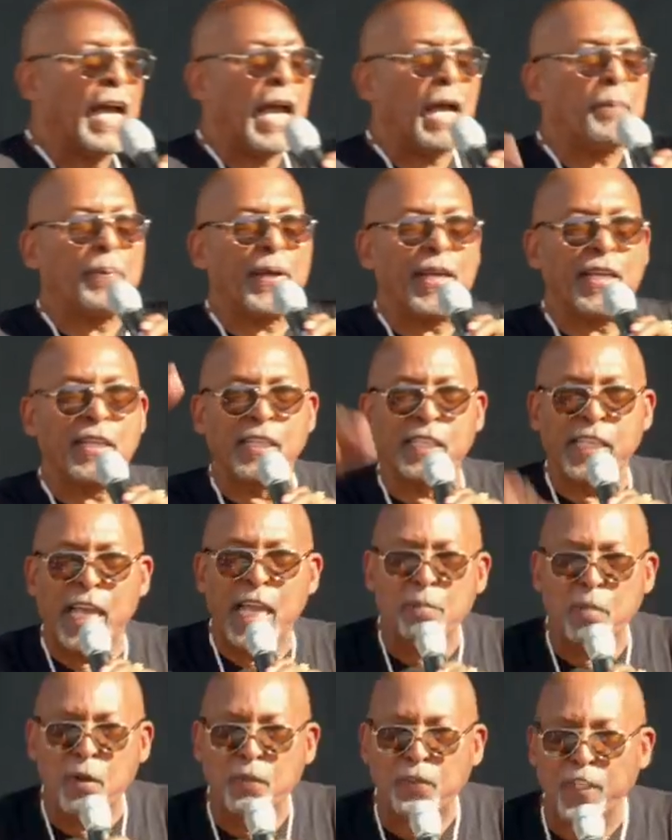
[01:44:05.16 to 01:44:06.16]
I paid
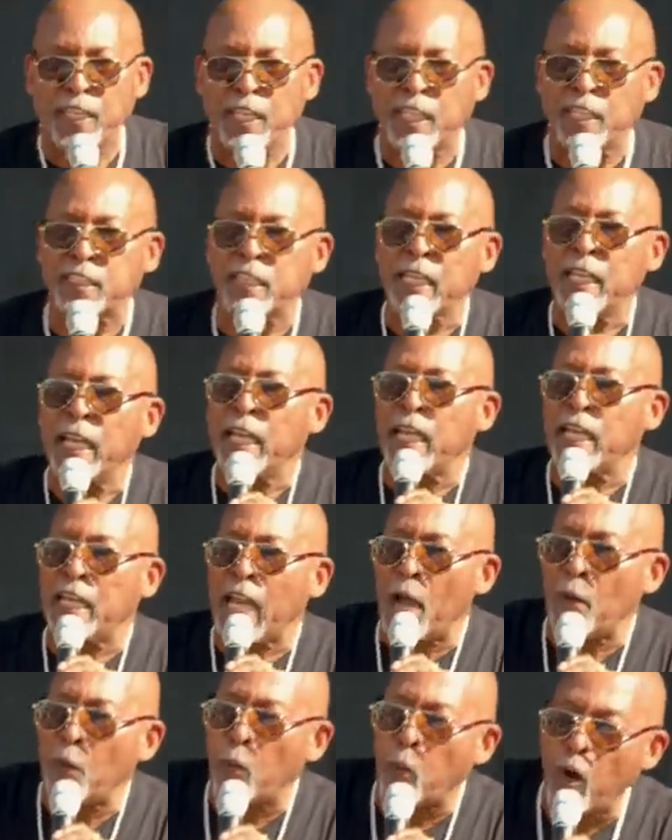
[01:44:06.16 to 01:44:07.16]
labor for this.
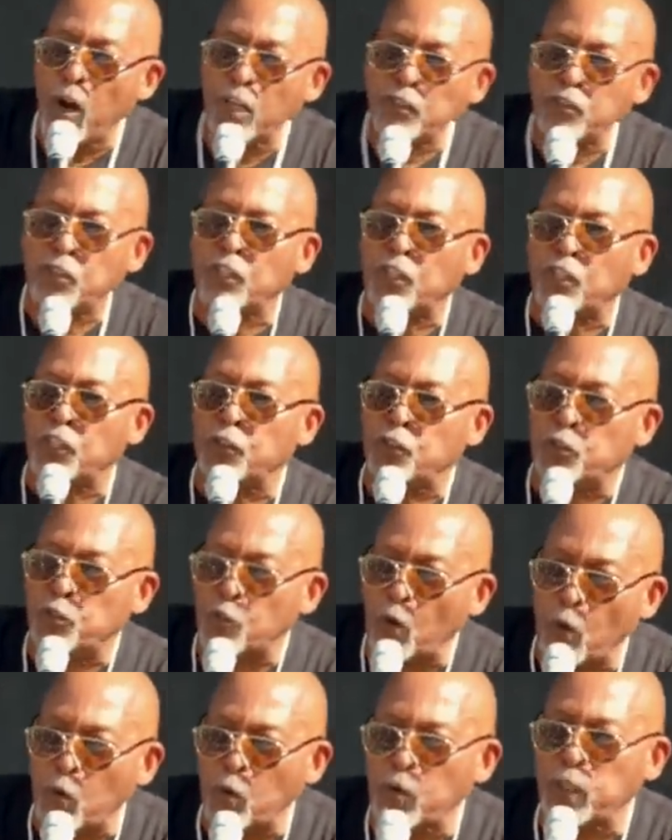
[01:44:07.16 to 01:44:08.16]
And I want to
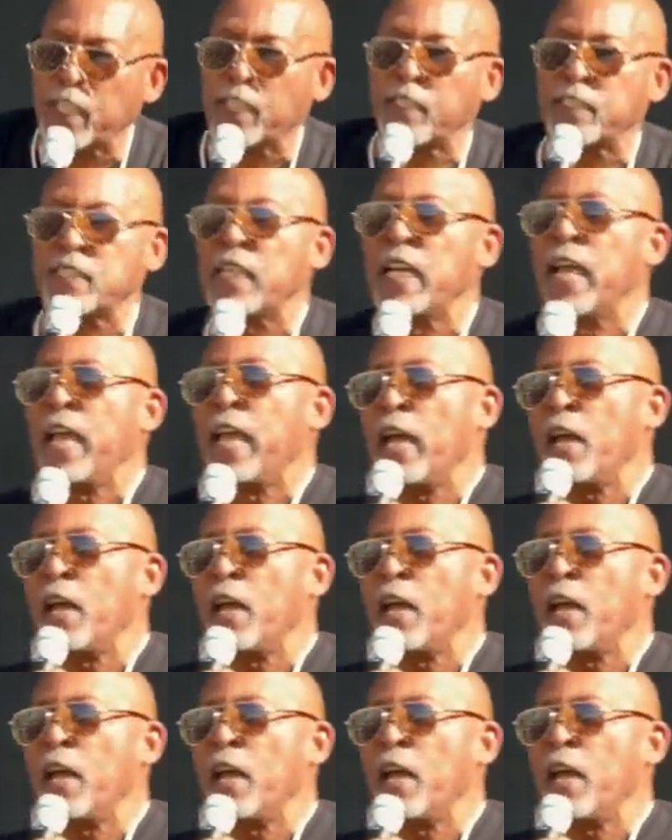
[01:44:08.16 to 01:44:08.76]
control this.